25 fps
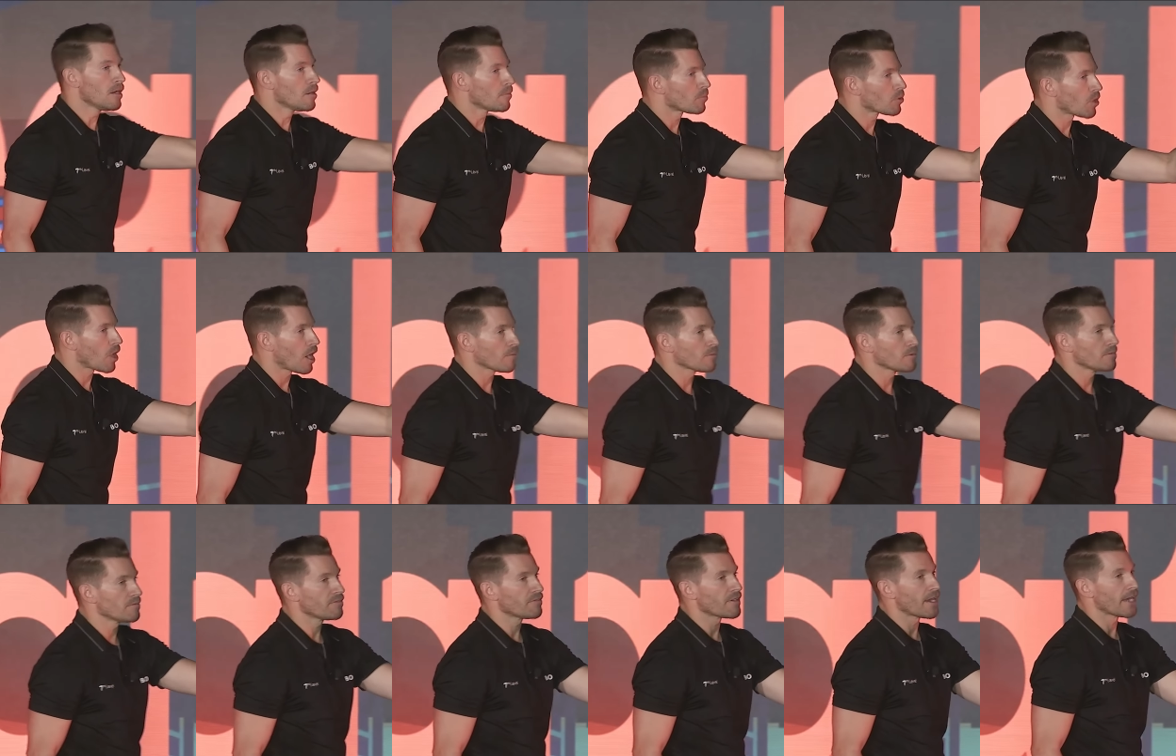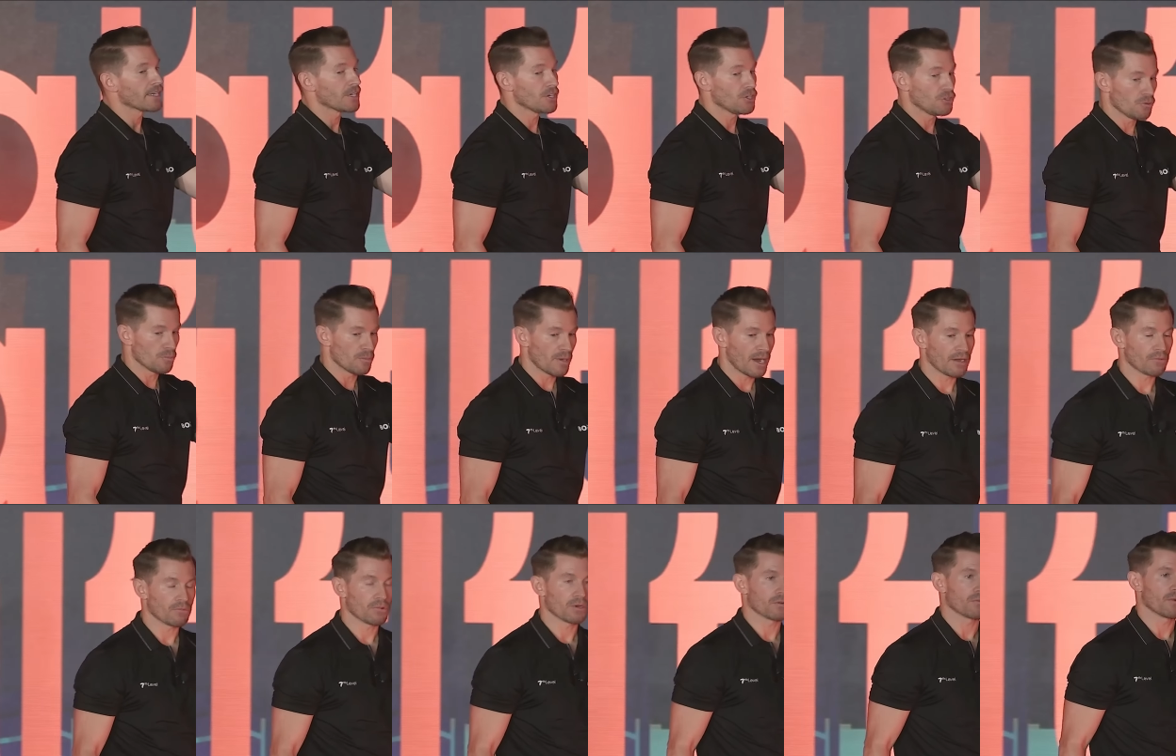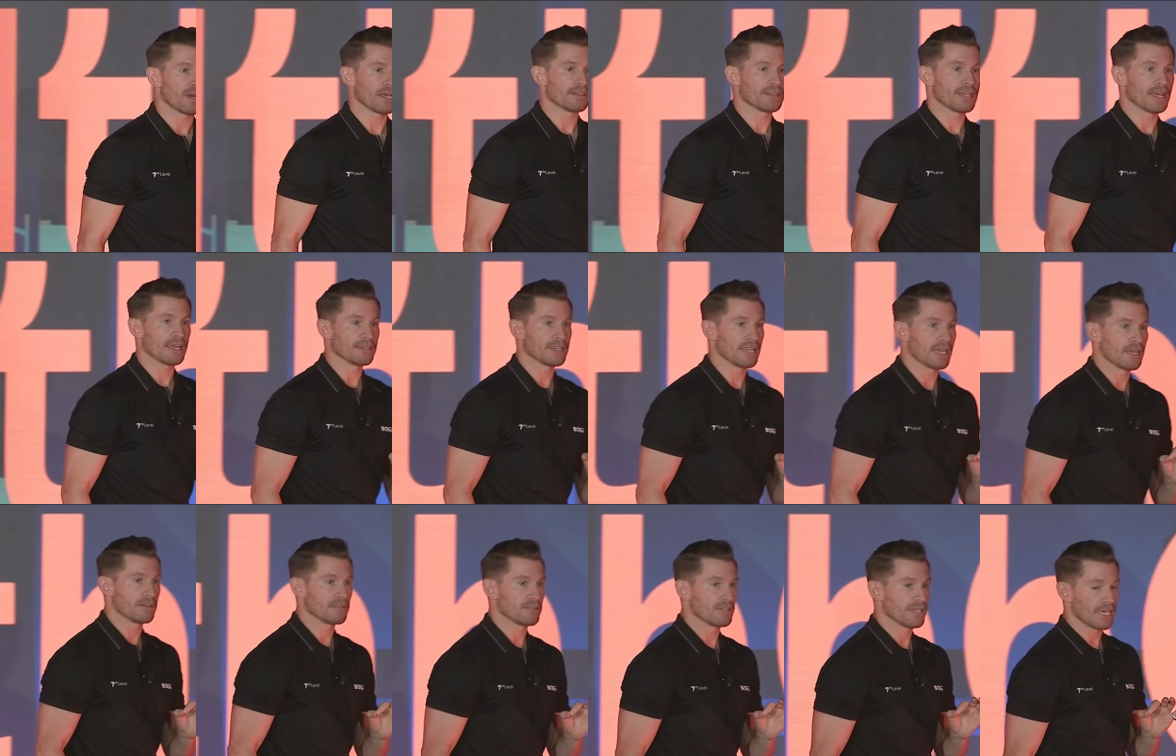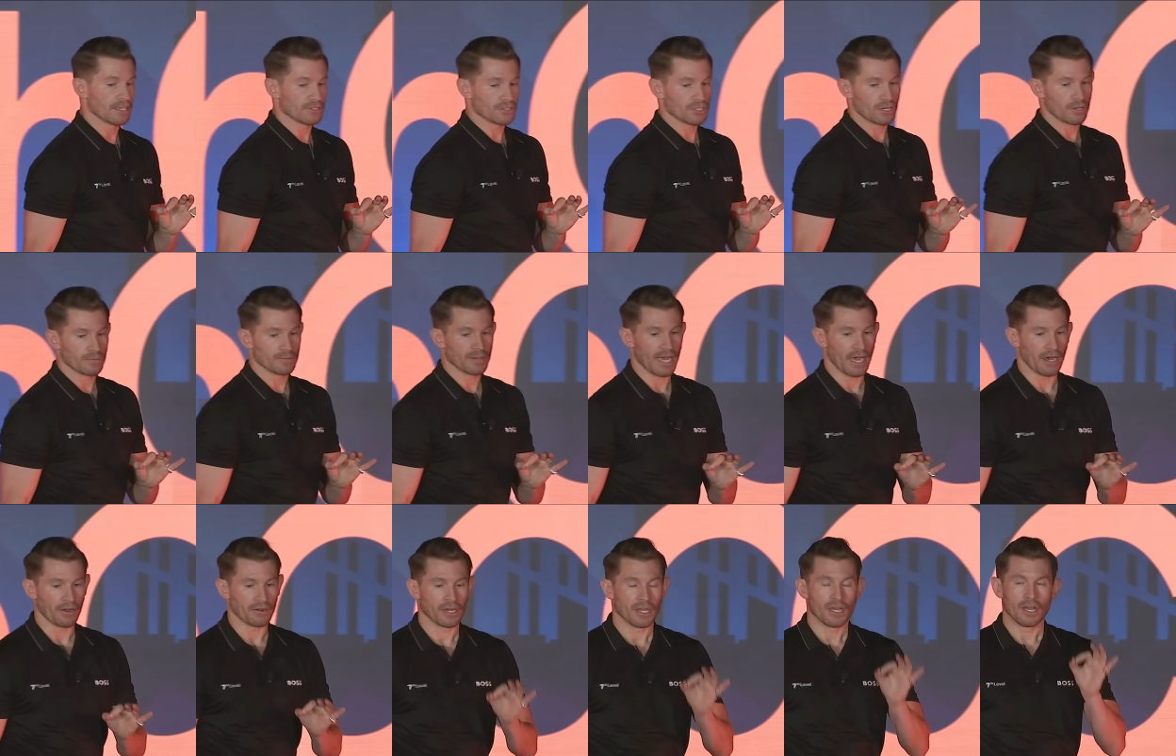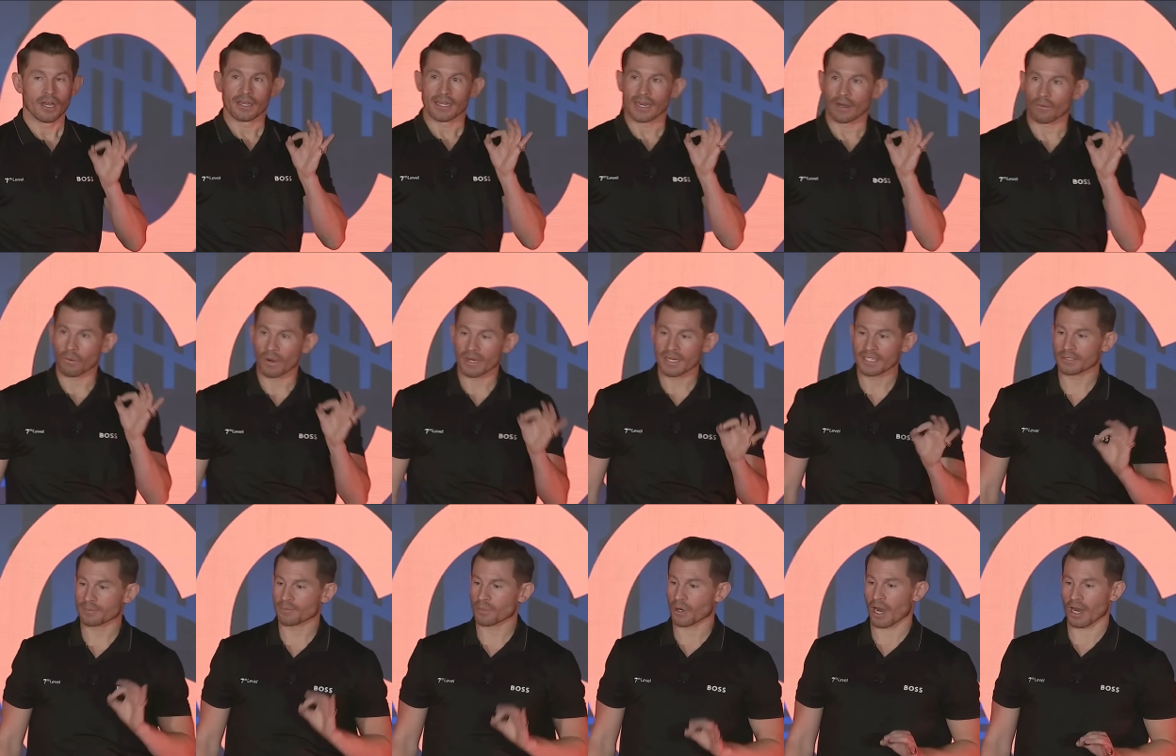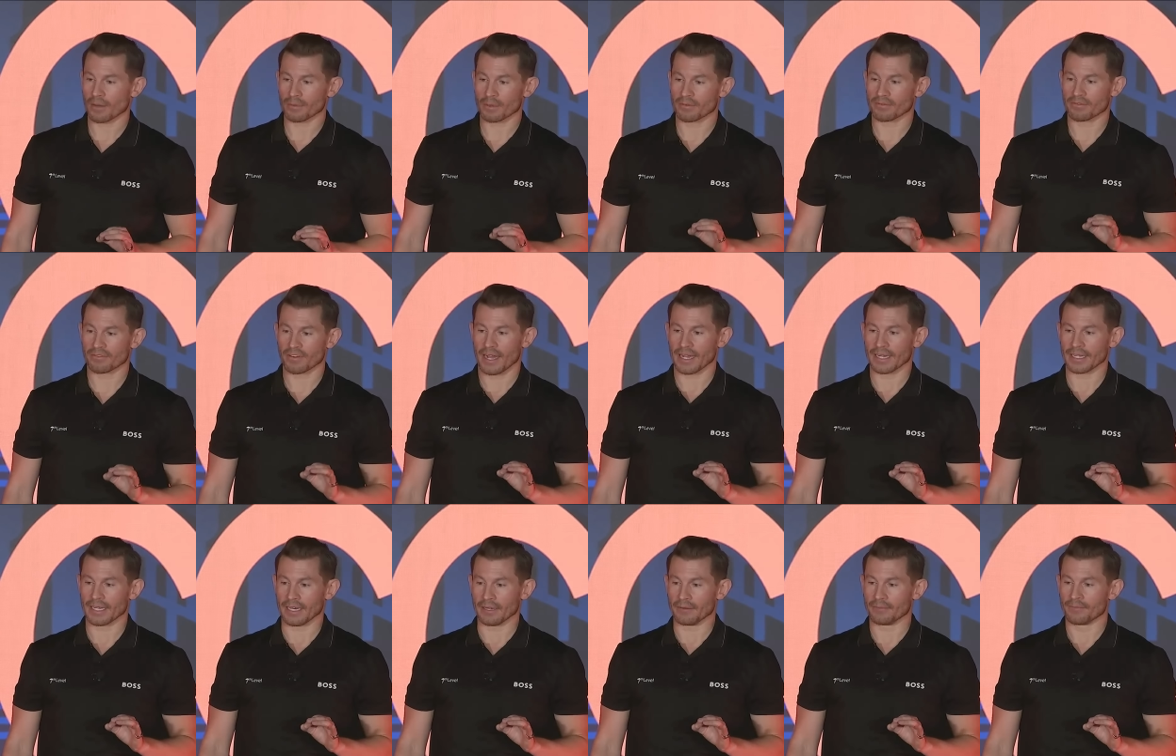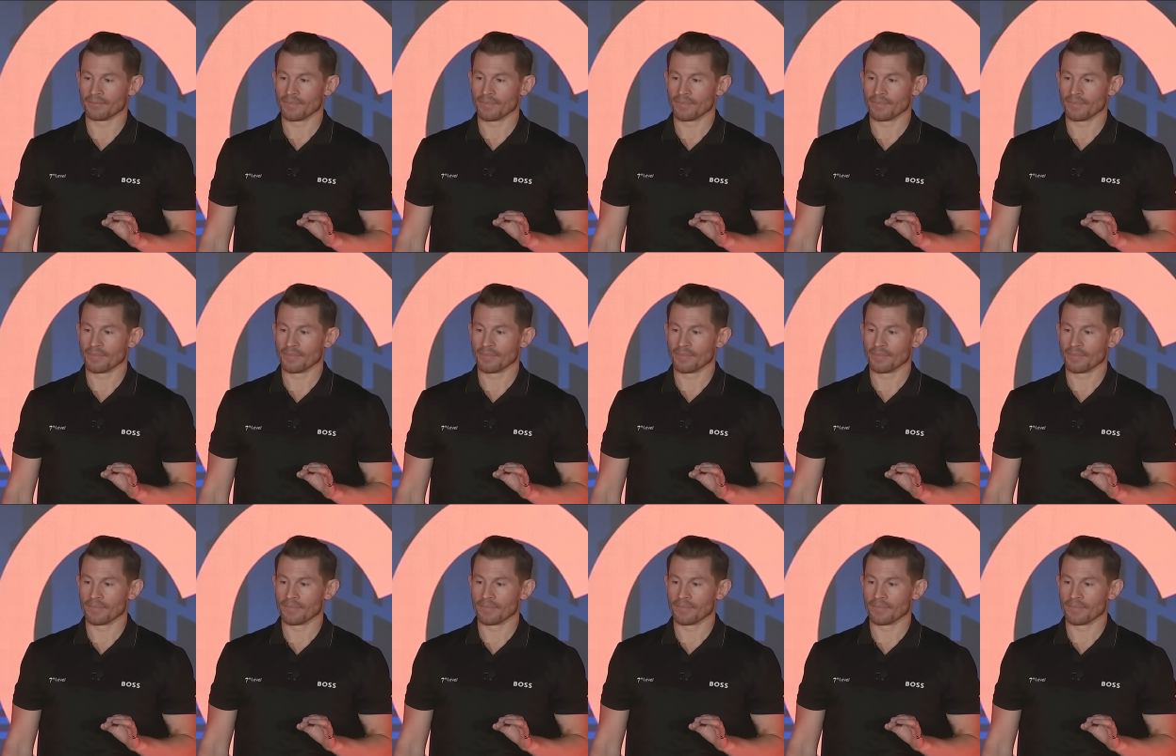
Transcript: Problem finding, you might want to write that down, that term down. Now, what is problem finding?